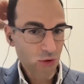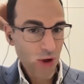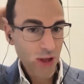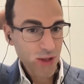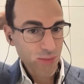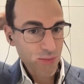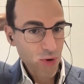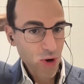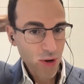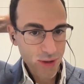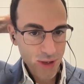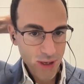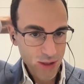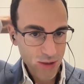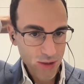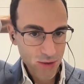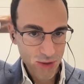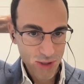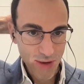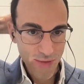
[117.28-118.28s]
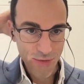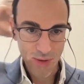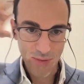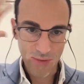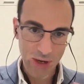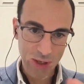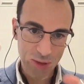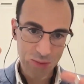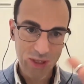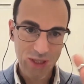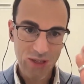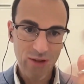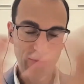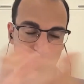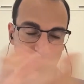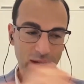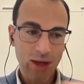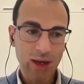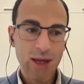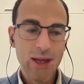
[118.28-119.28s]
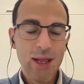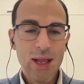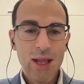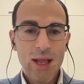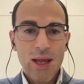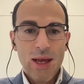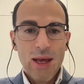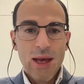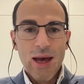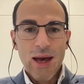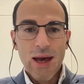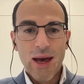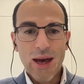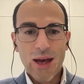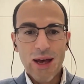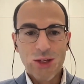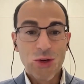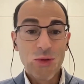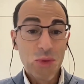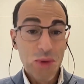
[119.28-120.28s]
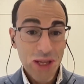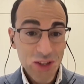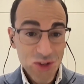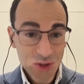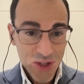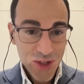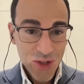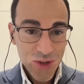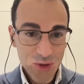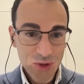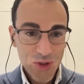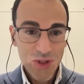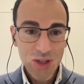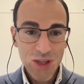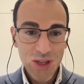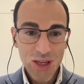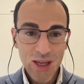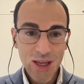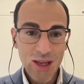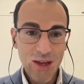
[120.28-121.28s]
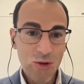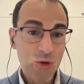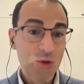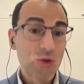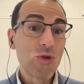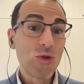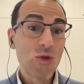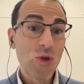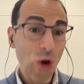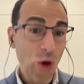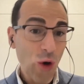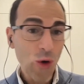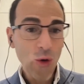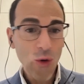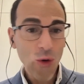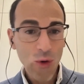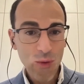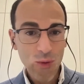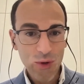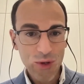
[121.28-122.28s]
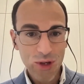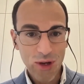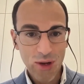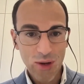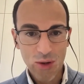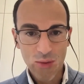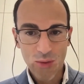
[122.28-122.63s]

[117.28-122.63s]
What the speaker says: create products or something very specific. So it will be interesting to see or to know